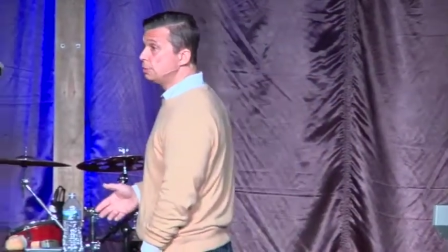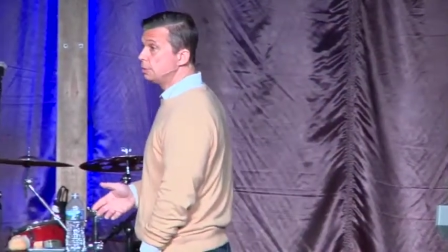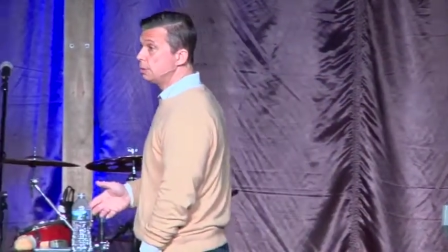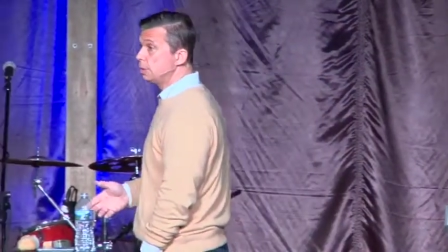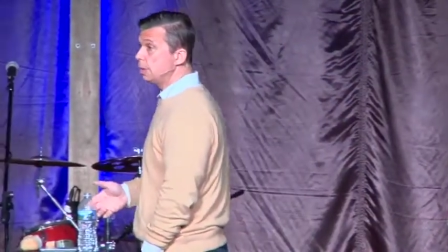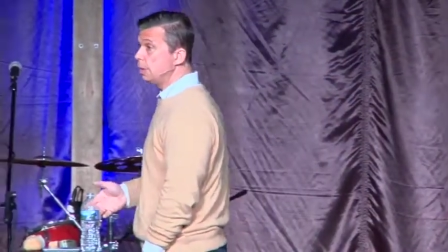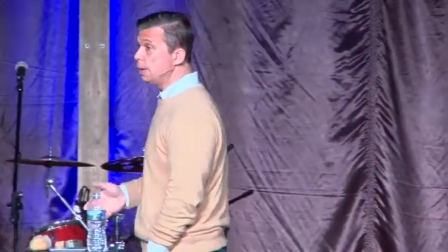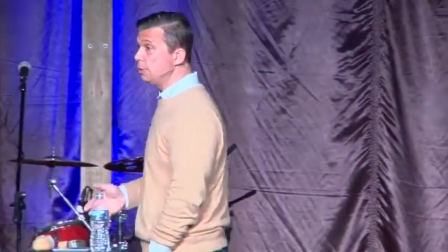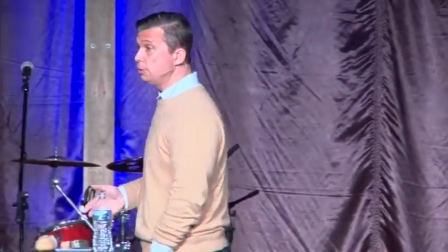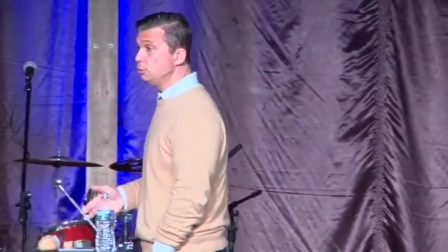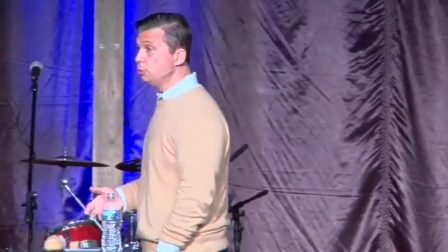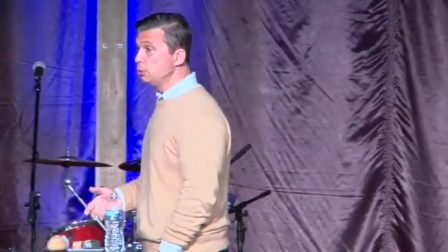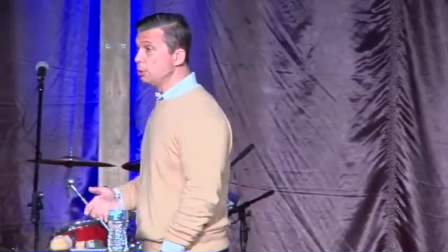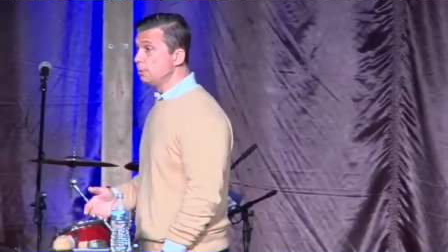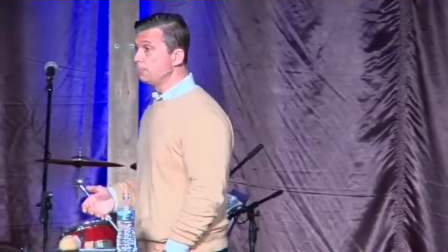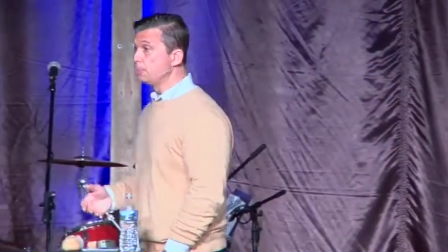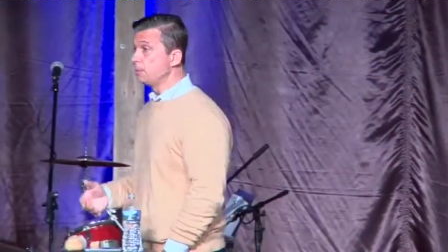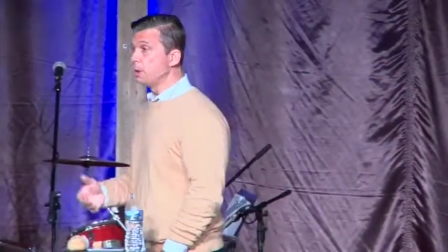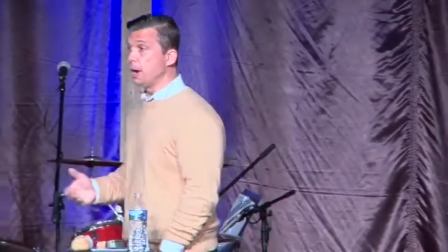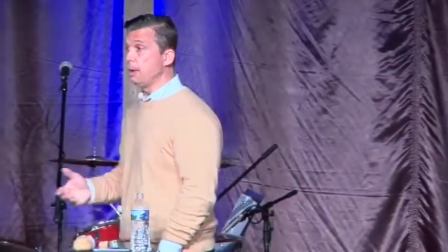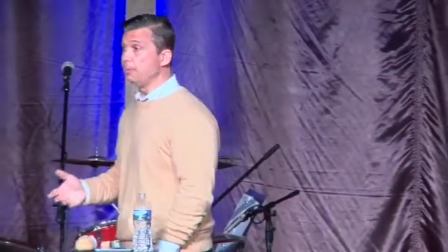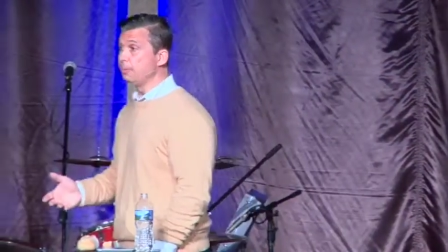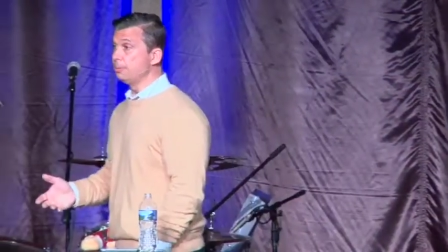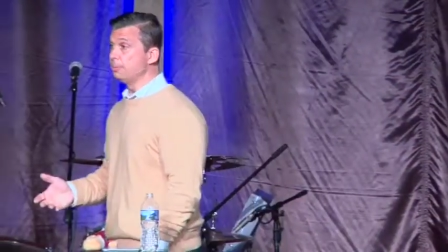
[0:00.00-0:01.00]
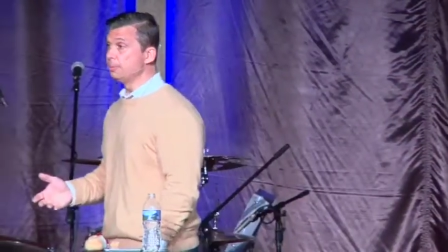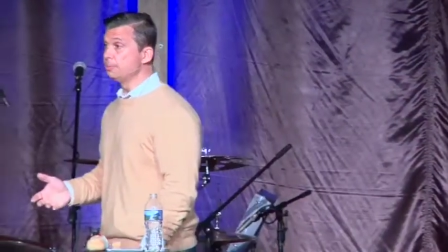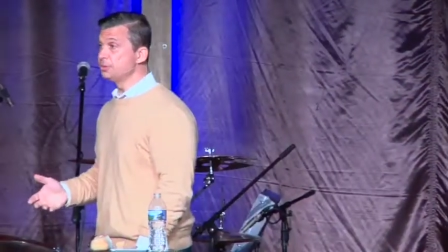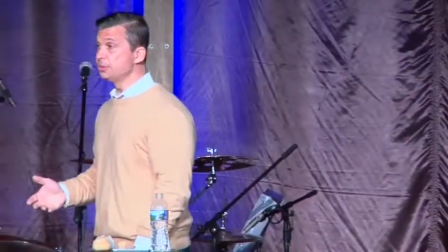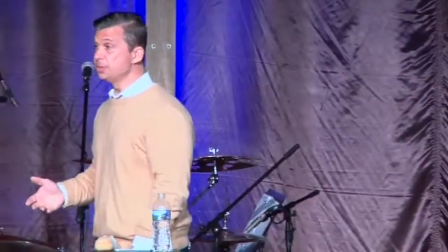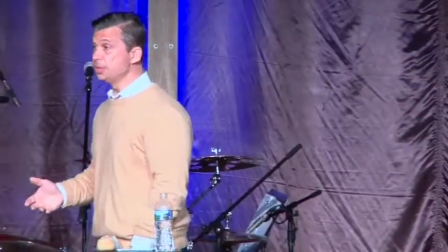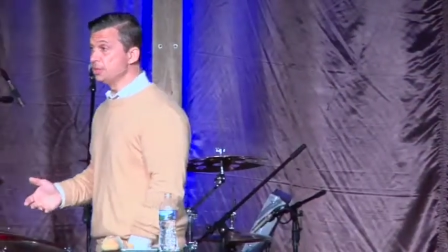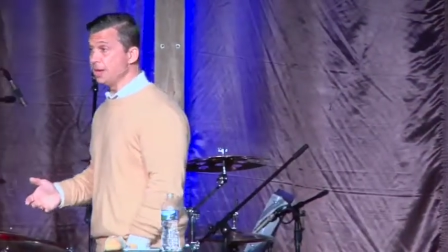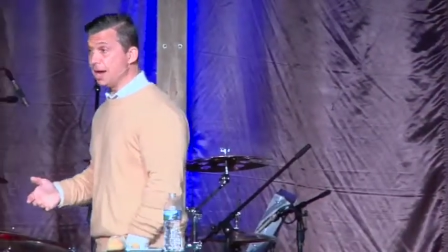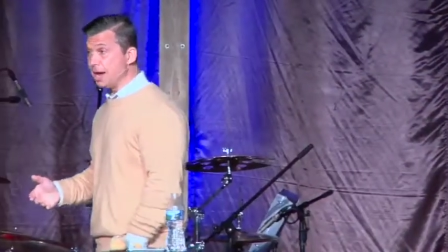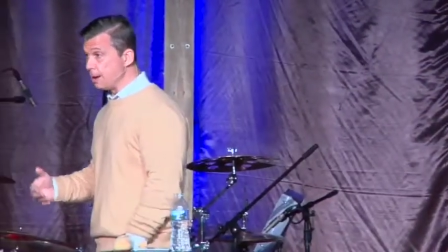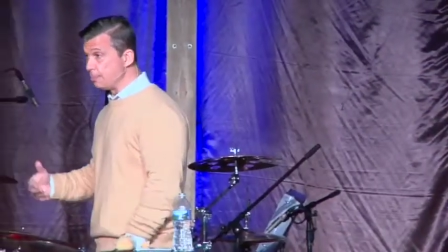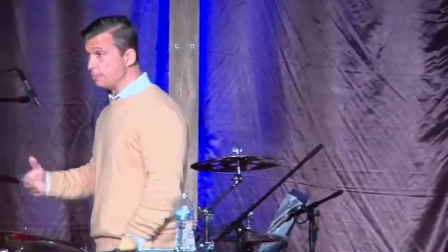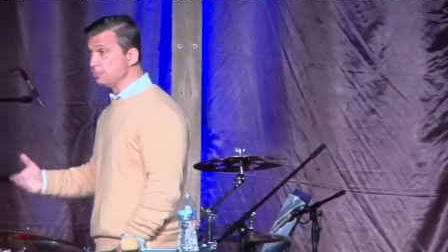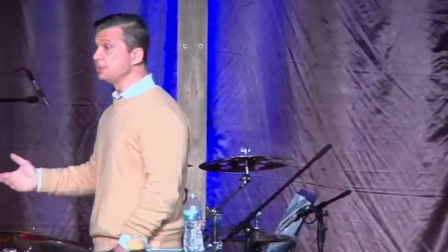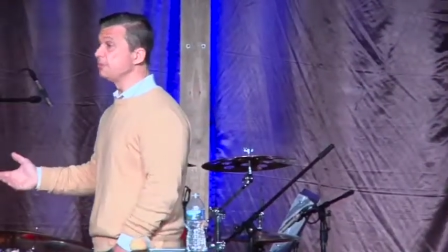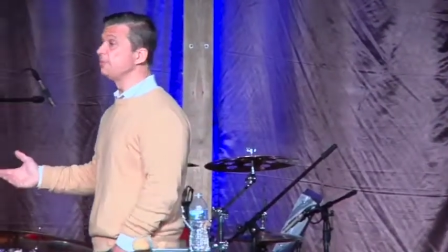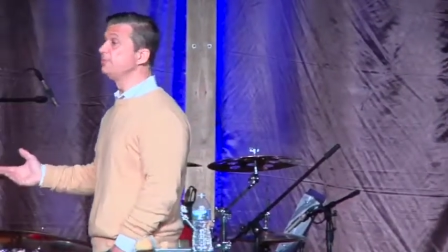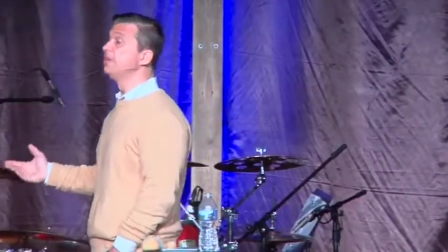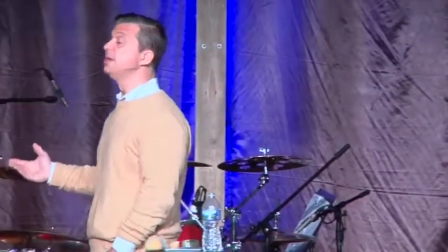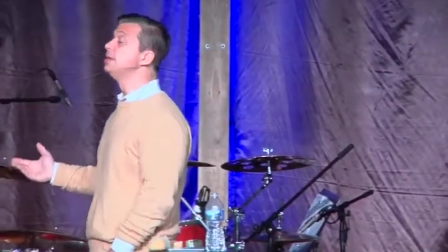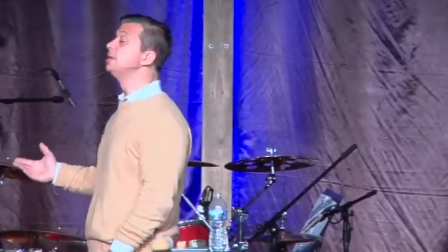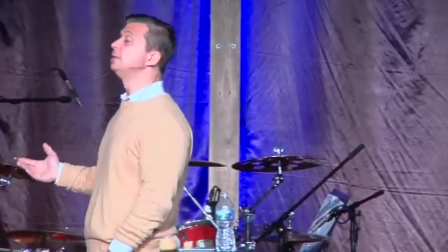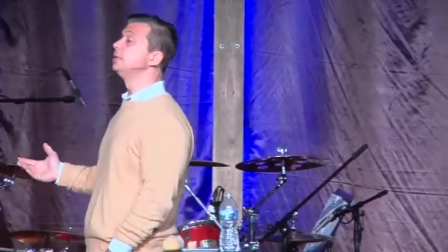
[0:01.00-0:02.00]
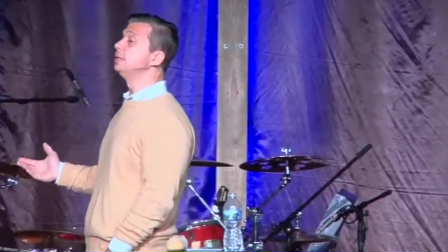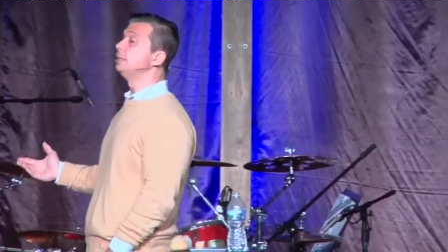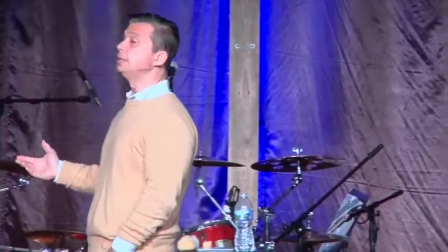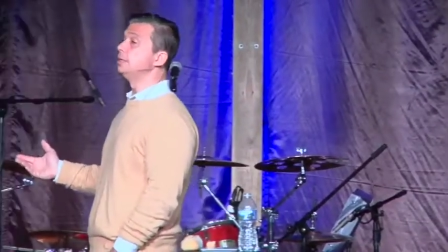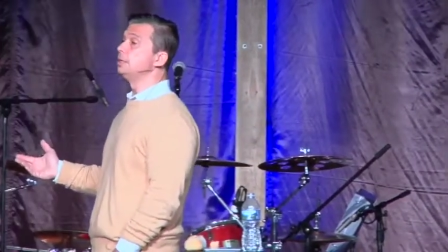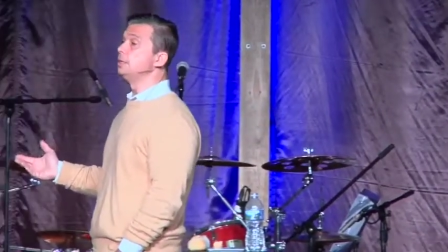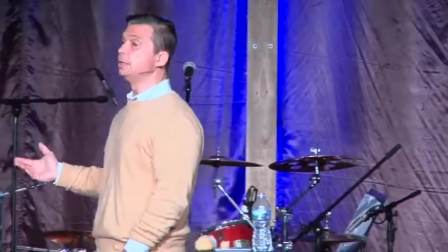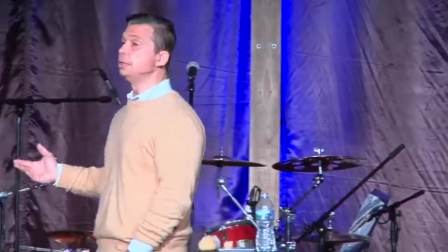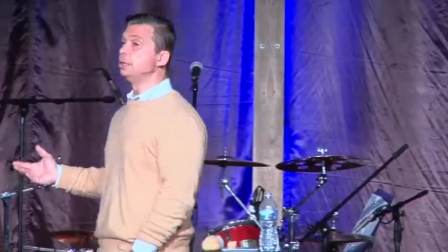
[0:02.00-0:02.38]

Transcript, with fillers: and your problems, and I was offended,